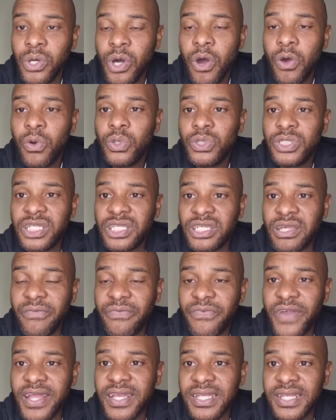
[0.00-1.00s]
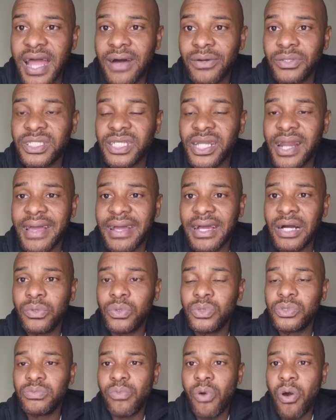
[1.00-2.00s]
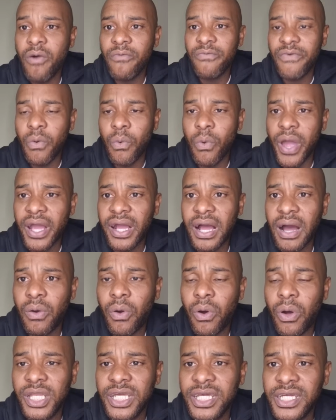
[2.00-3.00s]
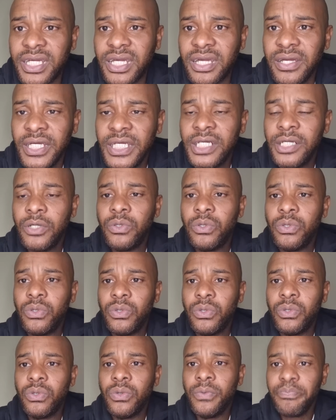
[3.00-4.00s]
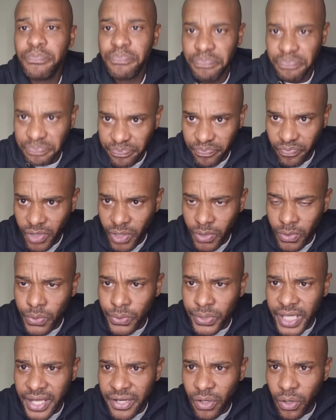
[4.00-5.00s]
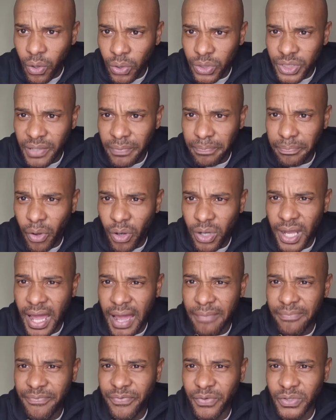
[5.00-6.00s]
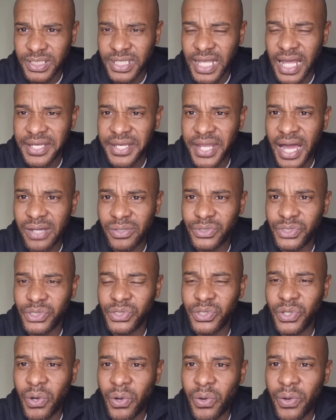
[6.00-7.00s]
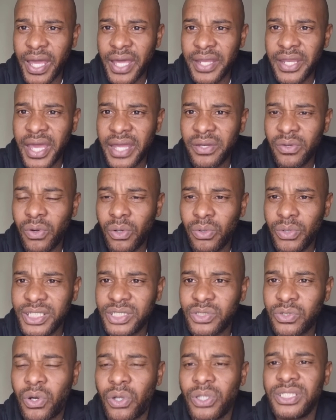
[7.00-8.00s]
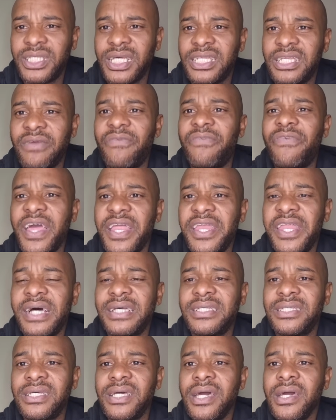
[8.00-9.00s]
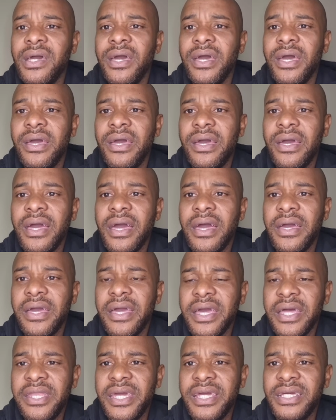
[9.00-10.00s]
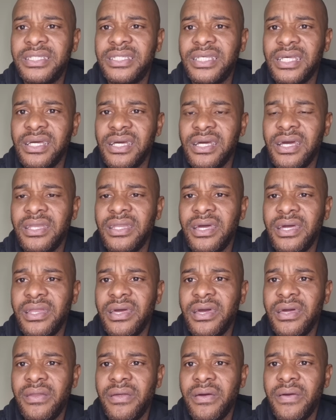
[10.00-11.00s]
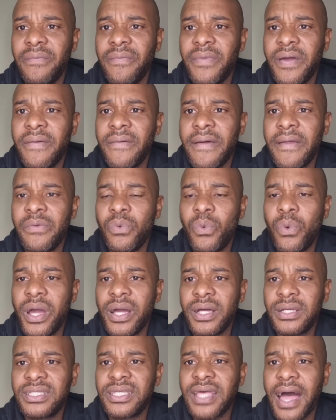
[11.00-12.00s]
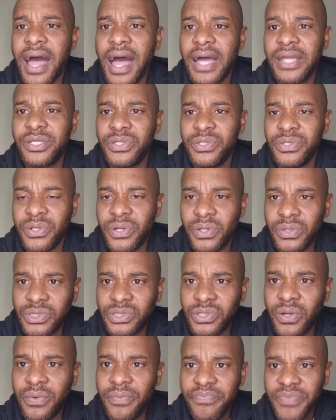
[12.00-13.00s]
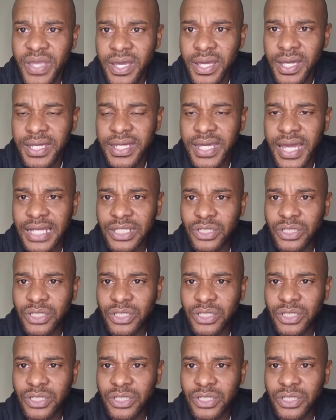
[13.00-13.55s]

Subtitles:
who's a different now striker, who's more of a workaholic, who can hold the ball up for Sundowns, and always cause the defenders headaches and works hard, So yeah, it's